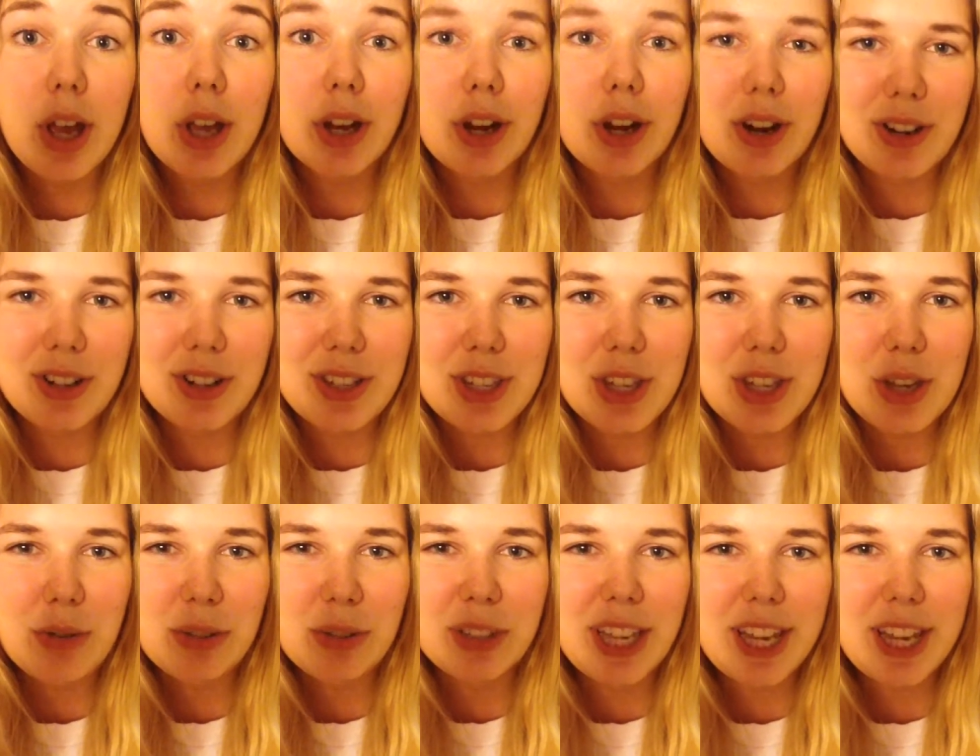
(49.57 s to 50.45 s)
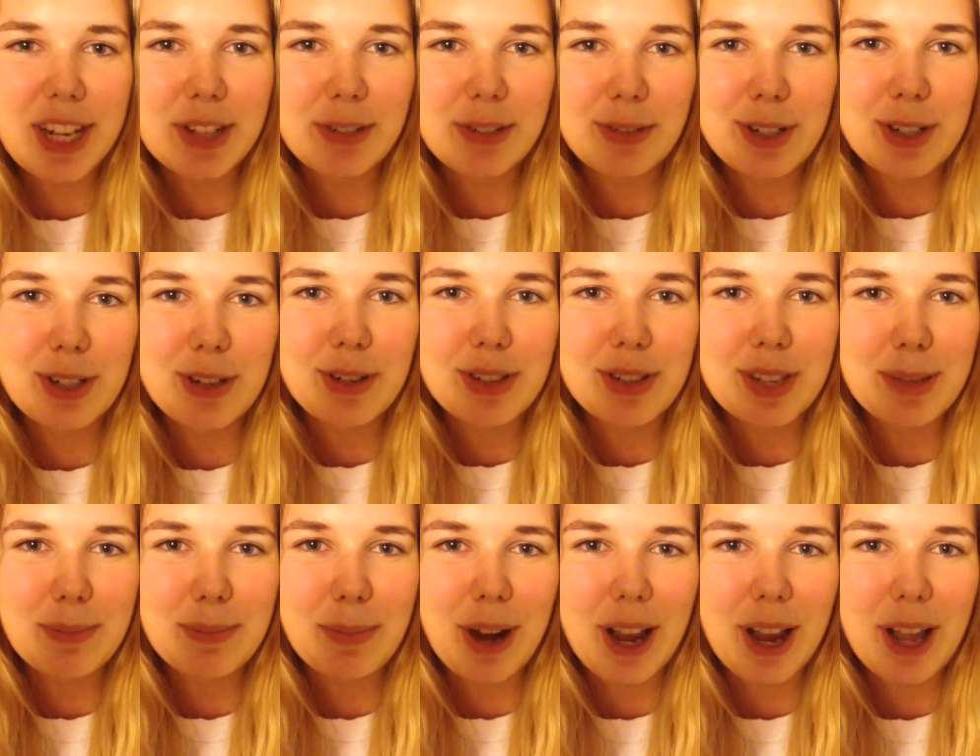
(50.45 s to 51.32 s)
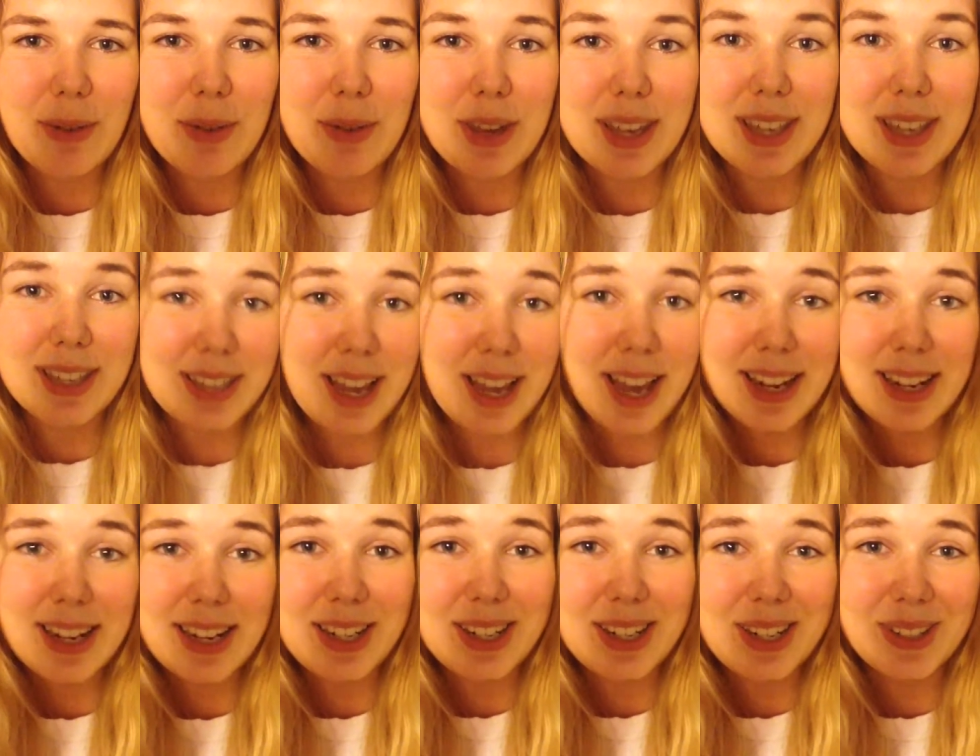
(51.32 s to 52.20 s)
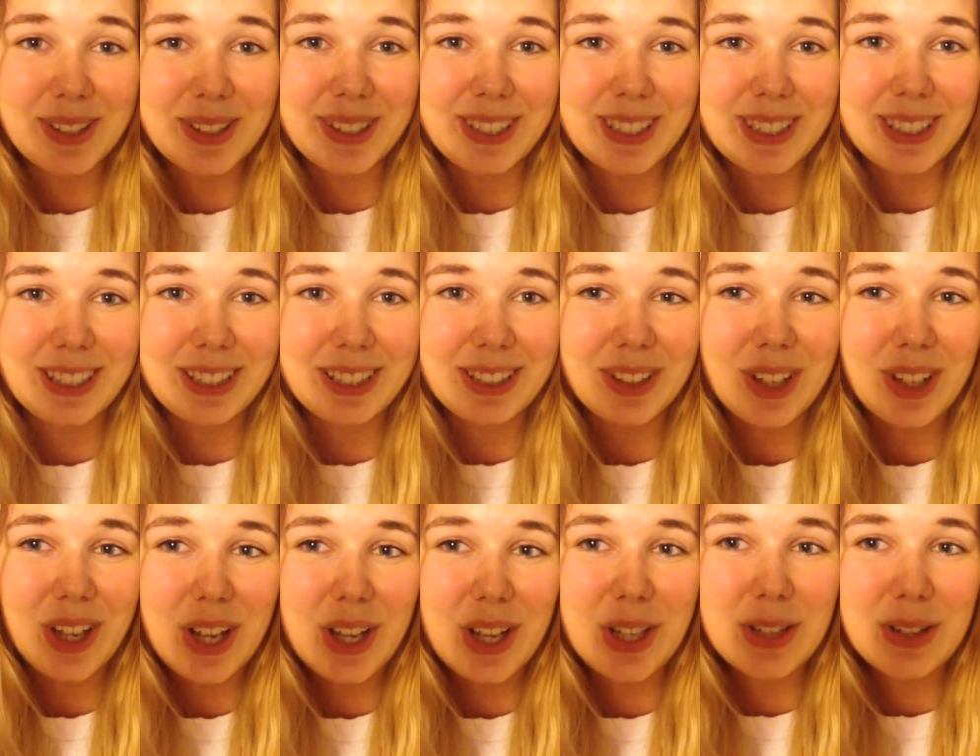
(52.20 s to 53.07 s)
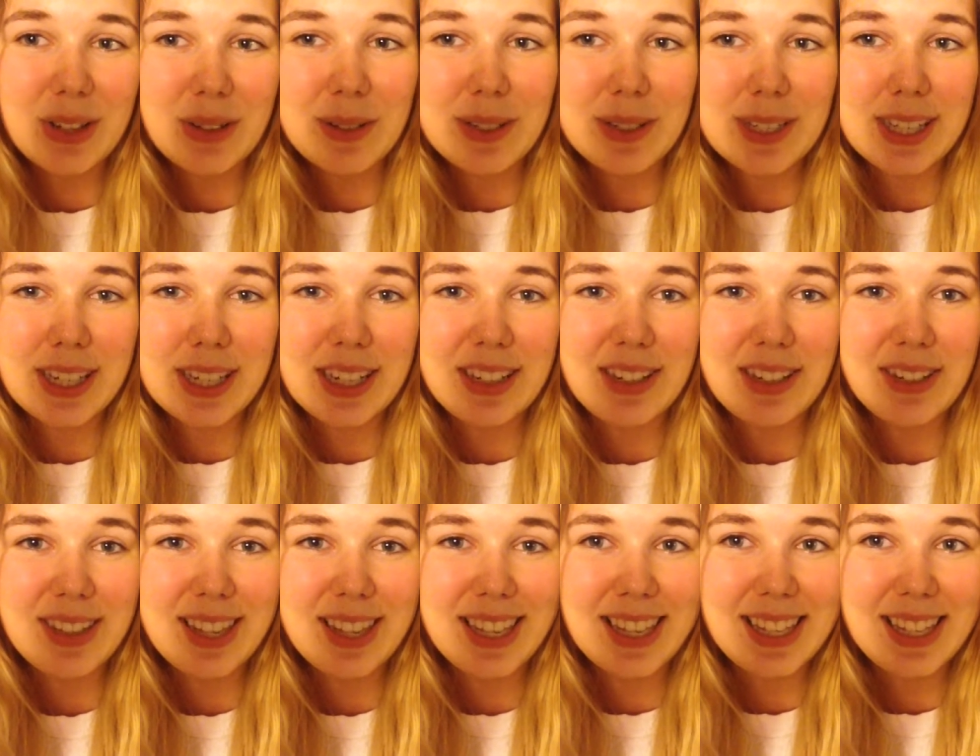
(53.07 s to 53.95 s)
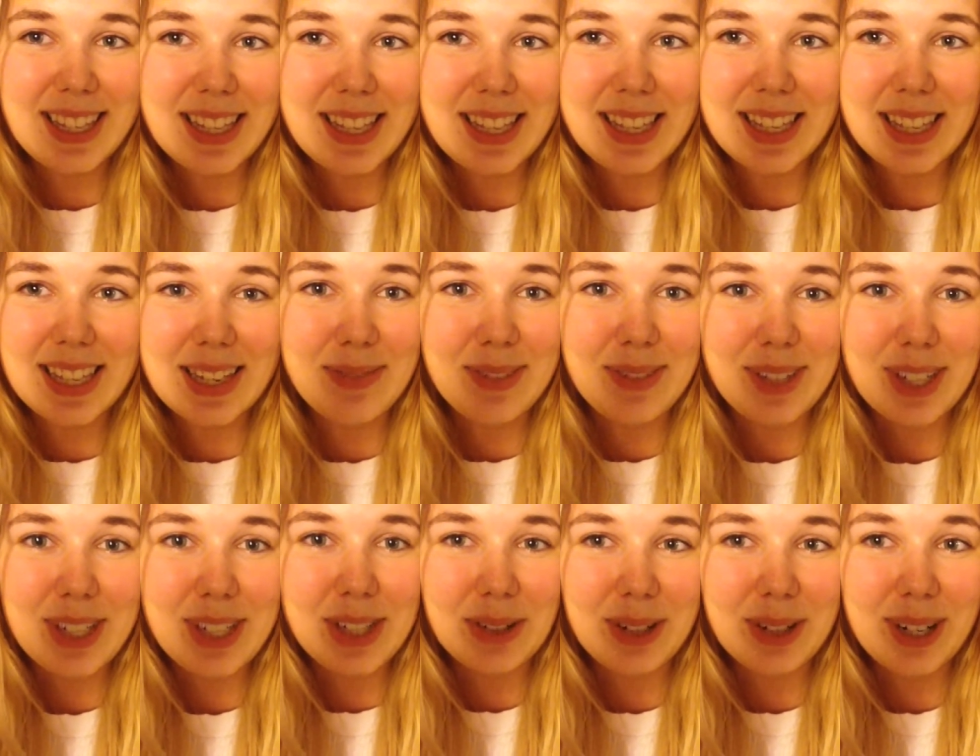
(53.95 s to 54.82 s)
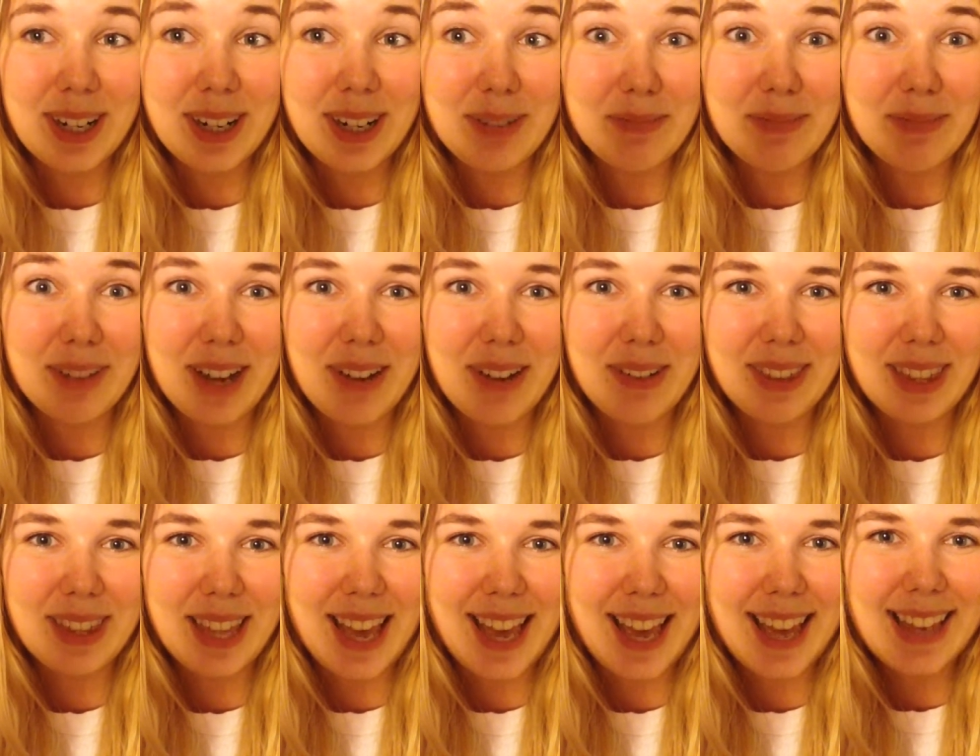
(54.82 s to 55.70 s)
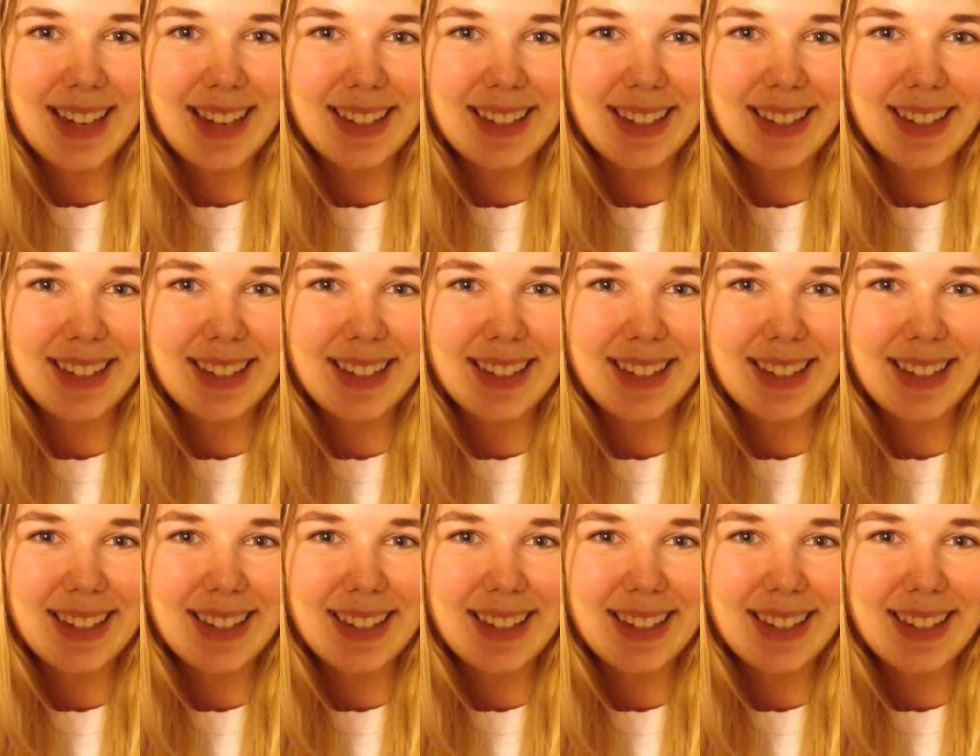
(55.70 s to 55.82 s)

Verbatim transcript: Curse you, Alandra, for choosing prank week, because I didn't know what to do. So I'm just gonna do this. It's gonna be short, and I'm fine with that.